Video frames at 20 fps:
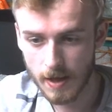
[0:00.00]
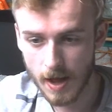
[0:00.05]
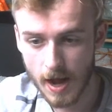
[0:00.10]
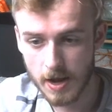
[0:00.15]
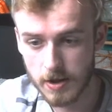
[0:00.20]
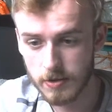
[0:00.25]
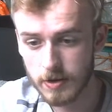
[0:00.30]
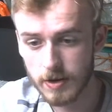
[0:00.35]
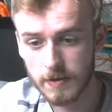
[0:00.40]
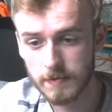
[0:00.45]

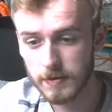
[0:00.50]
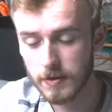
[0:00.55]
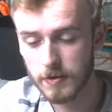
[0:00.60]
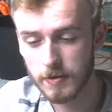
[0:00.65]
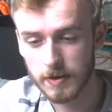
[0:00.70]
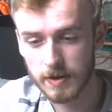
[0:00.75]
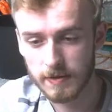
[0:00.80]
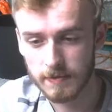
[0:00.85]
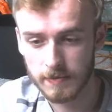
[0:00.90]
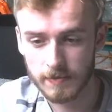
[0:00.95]
you can even go
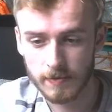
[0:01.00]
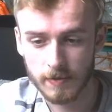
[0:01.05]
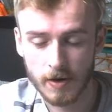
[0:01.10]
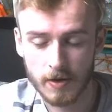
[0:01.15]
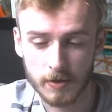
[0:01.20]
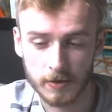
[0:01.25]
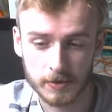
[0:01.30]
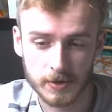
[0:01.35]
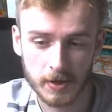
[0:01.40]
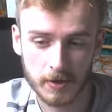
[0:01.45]
in even
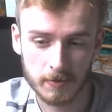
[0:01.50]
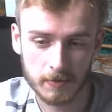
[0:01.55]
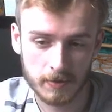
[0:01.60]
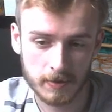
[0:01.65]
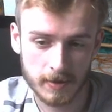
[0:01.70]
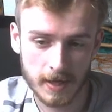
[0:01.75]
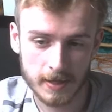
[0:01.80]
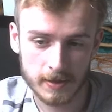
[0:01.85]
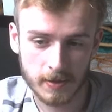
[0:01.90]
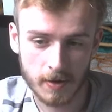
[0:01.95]
farther. So
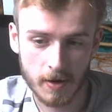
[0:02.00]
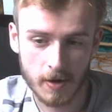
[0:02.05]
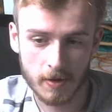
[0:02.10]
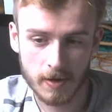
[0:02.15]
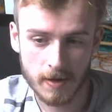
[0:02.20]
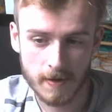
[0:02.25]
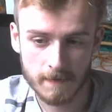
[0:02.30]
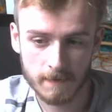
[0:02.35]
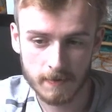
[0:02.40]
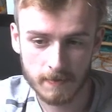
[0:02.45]
that's all
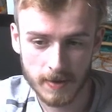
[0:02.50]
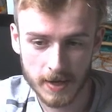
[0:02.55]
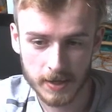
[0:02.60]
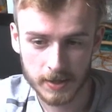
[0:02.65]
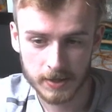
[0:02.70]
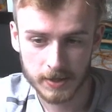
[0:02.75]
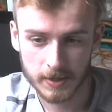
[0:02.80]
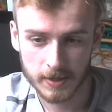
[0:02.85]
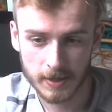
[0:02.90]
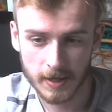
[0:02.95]
the
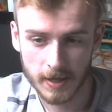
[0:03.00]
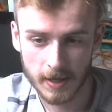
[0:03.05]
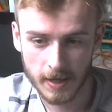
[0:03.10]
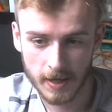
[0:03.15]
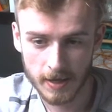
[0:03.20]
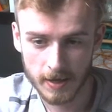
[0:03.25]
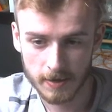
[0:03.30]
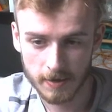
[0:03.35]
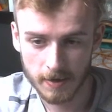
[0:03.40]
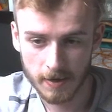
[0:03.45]
information,
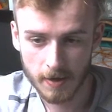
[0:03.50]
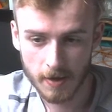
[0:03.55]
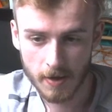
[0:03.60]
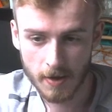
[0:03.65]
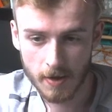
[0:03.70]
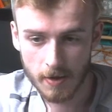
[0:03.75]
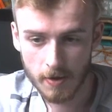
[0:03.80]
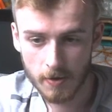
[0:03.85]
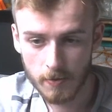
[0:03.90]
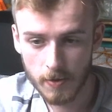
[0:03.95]
and
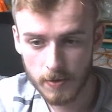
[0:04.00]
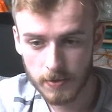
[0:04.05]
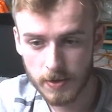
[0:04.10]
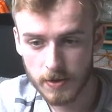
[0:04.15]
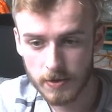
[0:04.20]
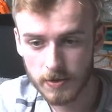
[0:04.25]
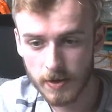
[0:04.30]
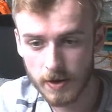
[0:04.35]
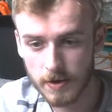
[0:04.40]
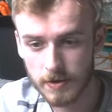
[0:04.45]
what
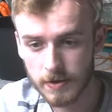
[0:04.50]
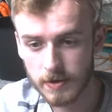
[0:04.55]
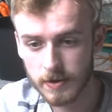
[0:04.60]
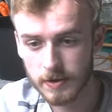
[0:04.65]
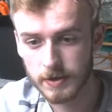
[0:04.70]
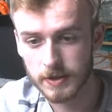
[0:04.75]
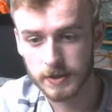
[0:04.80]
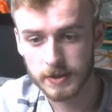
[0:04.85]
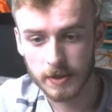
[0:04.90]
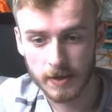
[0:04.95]
this does is
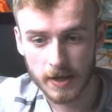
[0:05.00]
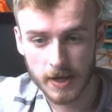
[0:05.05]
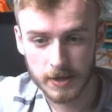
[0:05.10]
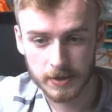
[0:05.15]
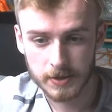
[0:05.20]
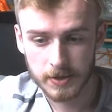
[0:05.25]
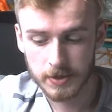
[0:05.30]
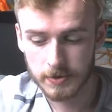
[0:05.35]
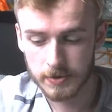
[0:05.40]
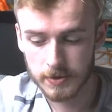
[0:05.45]
it just
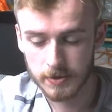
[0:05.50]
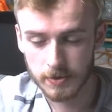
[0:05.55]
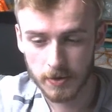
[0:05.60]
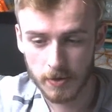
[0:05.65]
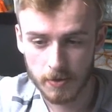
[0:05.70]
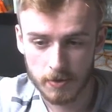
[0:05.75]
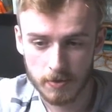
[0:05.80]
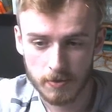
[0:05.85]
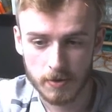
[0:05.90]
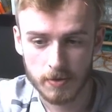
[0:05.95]
allows you to
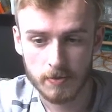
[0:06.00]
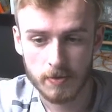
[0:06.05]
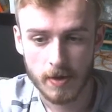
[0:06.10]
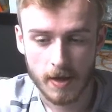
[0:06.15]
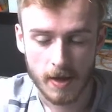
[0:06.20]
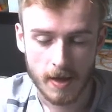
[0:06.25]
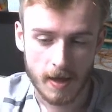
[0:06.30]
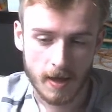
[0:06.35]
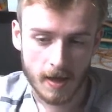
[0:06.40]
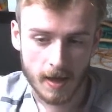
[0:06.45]
go through
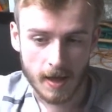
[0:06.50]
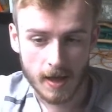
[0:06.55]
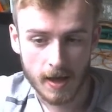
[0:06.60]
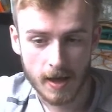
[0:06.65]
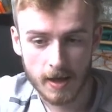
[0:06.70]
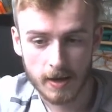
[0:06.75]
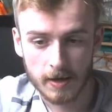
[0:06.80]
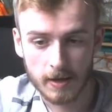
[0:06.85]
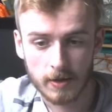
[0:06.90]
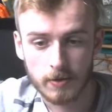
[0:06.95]

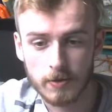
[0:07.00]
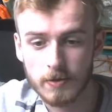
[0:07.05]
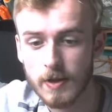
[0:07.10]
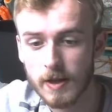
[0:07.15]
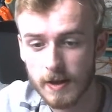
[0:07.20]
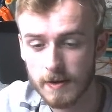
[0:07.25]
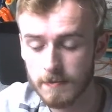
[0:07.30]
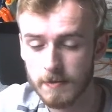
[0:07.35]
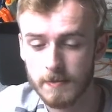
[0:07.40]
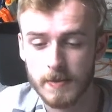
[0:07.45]
and include
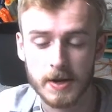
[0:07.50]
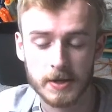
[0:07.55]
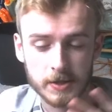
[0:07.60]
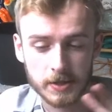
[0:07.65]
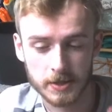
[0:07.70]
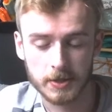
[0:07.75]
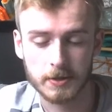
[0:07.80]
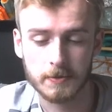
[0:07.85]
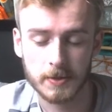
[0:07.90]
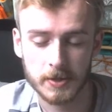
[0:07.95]
that
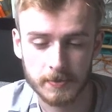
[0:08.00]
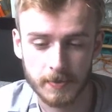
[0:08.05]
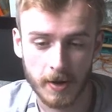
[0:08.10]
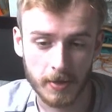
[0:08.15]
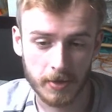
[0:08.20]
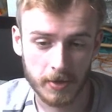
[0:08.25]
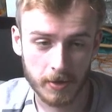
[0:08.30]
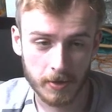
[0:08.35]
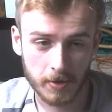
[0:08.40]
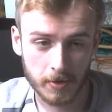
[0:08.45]
information in your
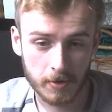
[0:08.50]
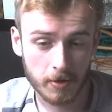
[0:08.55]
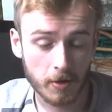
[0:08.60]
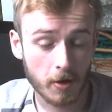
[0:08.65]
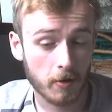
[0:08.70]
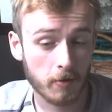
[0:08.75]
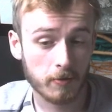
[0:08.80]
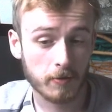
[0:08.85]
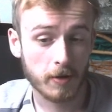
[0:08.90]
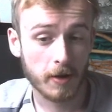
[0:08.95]
responses.
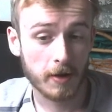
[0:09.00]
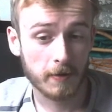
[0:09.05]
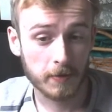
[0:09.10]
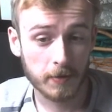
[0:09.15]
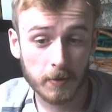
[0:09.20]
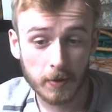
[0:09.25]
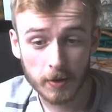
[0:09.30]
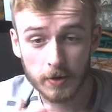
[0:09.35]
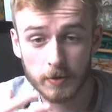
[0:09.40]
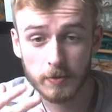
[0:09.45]
So if
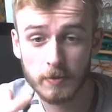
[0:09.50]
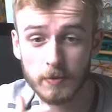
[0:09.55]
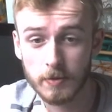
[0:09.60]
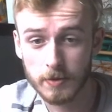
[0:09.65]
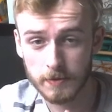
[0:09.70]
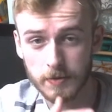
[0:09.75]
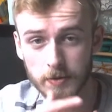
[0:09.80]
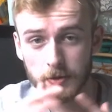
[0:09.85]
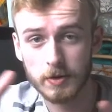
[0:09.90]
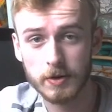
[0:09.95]
you
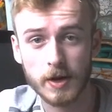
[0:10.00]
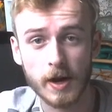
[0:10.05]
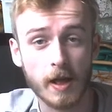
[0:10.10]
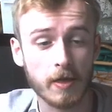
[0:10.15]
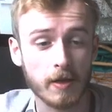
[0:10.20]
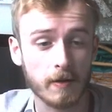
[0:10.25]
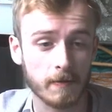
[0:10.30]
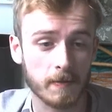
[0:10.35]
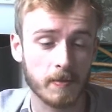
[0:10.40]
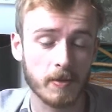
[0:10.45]
learned
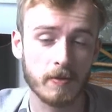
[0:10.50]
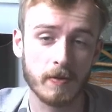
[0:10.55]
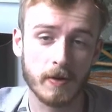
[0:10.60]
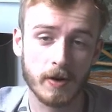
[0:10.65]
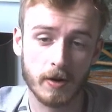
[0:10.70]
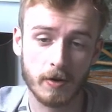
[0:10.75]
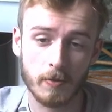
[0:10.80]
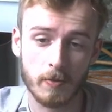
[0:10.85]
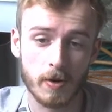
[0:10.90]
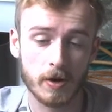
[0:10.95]
anything from this
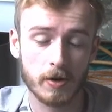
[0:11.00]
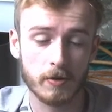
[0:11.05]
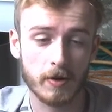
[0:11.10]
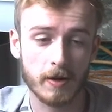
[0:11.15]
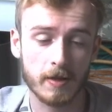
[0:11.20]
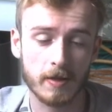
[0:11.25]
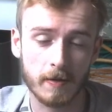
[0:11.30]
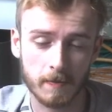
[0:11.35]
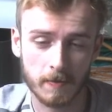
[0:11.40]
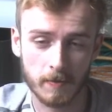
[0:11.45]
video or want to do
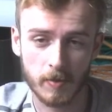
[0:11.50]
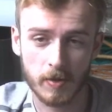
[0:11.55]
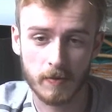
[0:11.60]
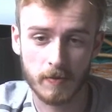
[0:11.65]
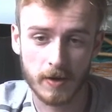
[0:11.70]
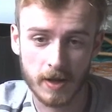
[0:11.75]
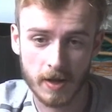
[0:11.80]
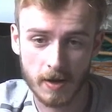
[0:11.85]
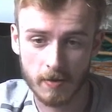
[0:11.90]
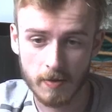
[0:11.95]
anything from this
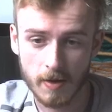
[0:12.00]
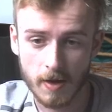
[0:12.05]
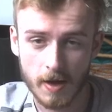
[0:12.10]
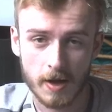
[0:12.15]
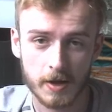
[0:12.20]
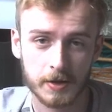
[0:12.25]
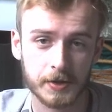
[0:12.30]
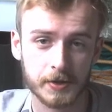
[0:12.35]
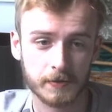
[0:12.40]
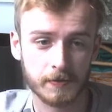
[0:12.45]
video,
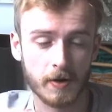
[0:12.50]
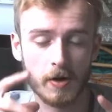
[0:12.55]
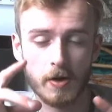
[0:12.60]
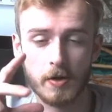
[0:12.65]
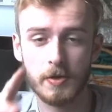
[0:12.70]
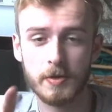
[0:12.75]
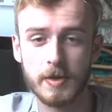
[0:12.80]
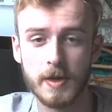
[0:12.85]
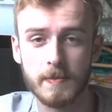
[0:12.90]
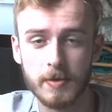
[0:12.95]
just
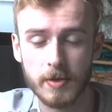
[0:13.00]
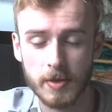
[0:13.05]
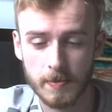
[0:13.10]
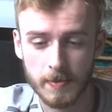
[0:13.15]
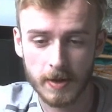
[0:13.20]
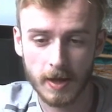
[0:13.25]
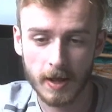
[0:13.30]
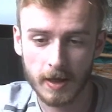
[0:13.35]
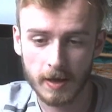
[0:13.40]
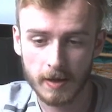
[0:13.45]
follow the steps at the
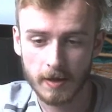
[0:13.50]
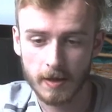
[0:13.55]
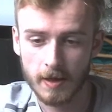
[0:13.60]
beginning,